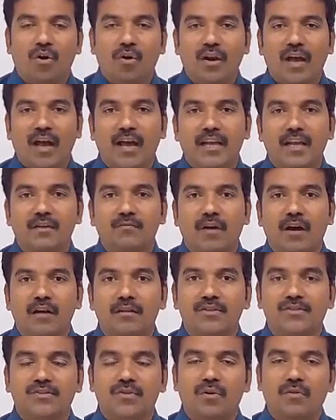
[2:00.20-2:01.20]
All
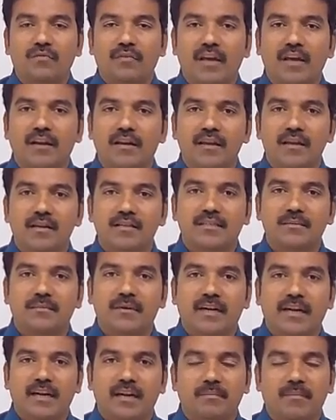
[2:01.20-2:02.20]
eigenvalues of a real
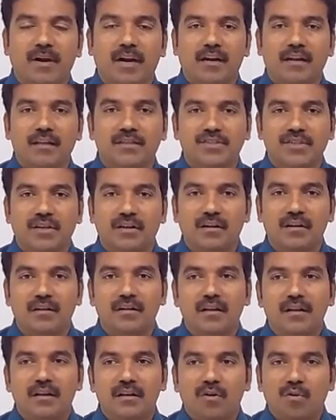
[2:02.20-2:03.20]
symmetric matrix
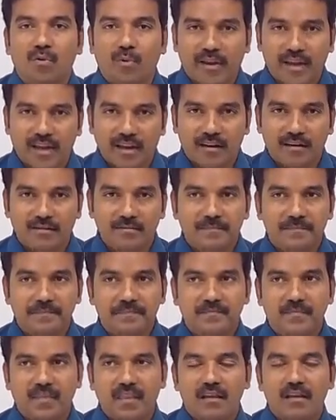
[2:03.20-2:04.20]
are real.
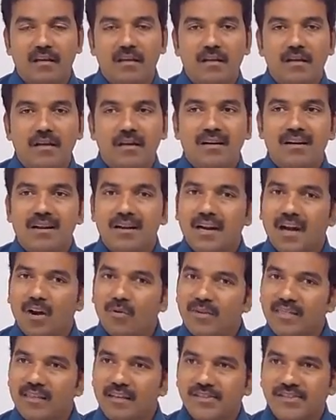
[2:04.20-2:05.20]

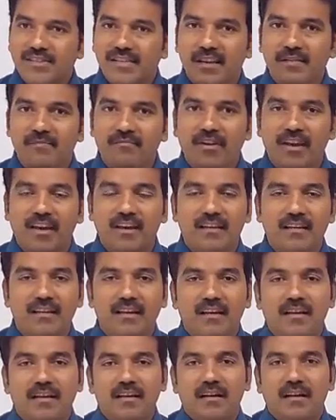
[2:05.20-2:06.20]
Now in the same
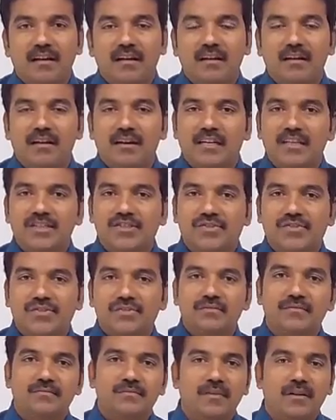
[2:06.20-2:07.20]
way, let us
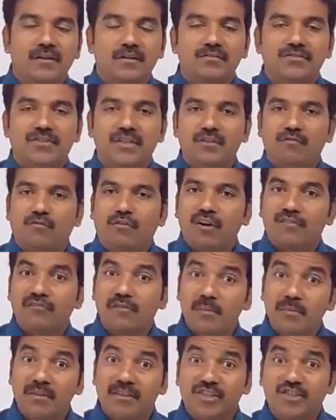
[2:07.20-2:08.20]
see
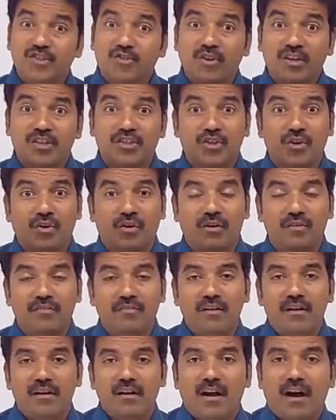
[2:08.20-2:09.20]
what will be the structure
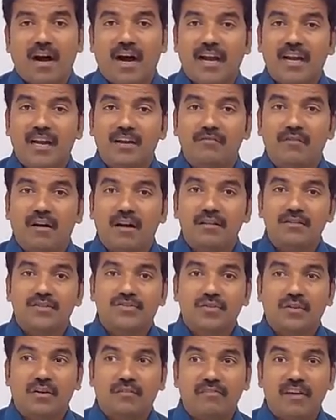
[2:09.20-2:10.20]
of
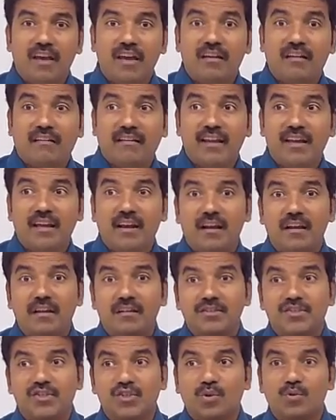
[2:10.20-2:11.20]
eigenvalues of a
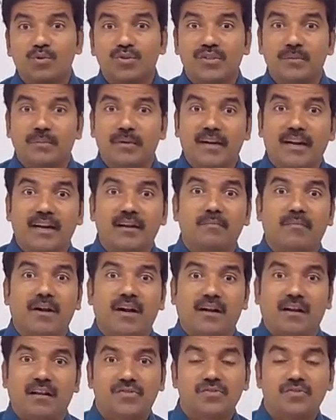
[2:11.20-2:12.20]
real skew symmetric
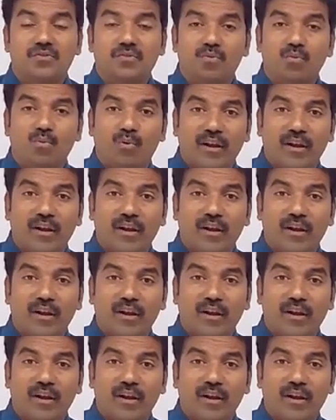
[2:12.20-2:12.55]
matrix.